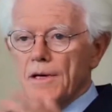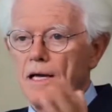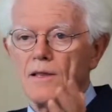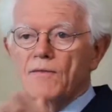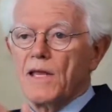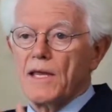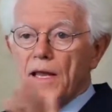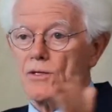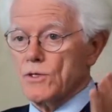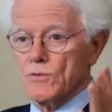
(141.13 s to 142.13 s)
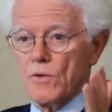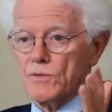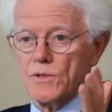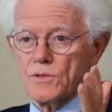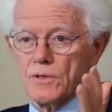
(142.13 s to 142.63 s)
I'd love to get next year's Wall
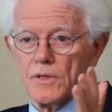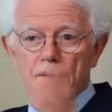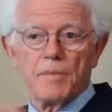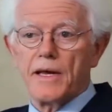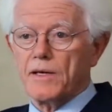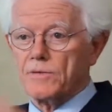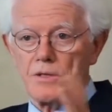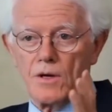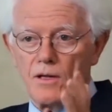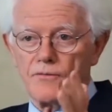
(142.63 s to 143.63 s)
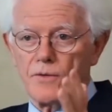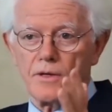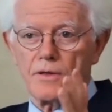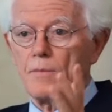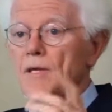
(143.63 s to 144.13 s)
Street Journal. I'd pay an extra $1 for
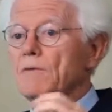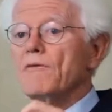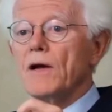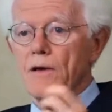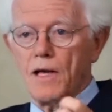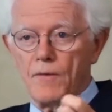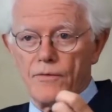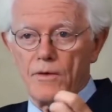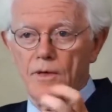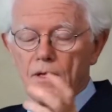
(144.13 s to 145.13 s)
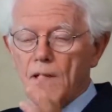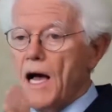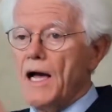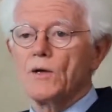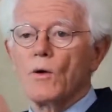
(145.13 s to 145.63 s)
it. That'd be very helpful.
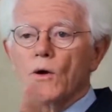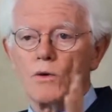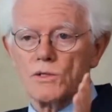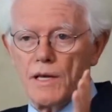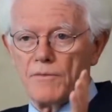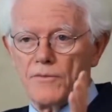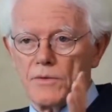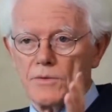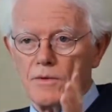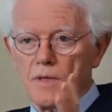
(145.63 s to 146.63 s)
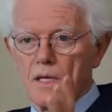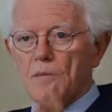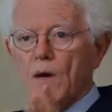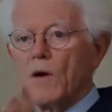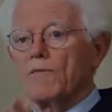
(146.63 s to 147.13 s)
I don't know what's going to happen in the future,
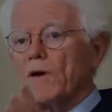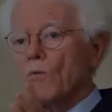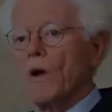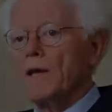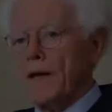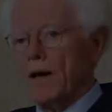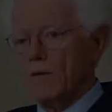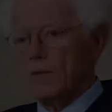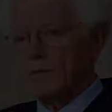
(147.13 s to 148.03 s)
but I want to find right now.